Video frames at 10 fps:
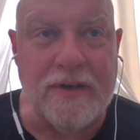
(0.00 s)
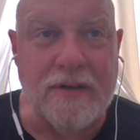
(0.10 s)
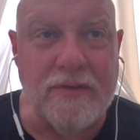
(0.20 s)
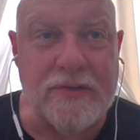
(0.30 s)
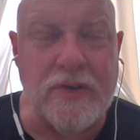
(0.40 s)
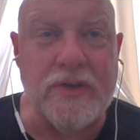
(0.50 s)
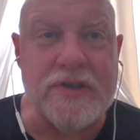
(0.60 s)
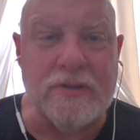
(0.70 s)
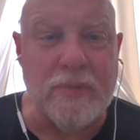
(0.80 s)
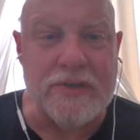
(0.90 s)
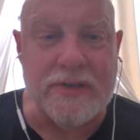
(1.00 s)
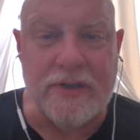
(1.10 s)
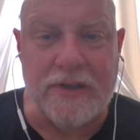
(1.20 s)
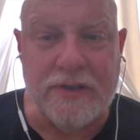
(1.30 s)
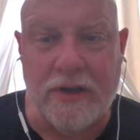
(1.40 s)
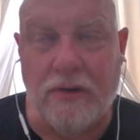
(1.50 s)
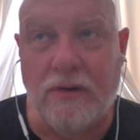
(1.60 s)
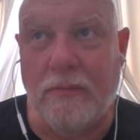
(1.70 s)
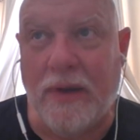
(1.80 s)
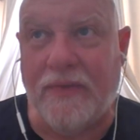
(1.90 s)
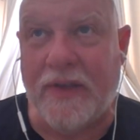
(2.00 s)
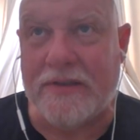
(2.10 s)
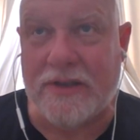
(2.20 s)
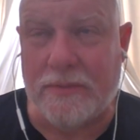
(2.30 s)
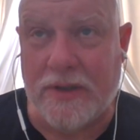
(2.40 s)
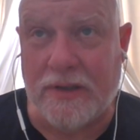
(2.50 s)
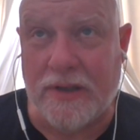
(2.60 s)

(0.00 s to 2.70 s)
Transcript: you know there's only so much you need to know about that subject,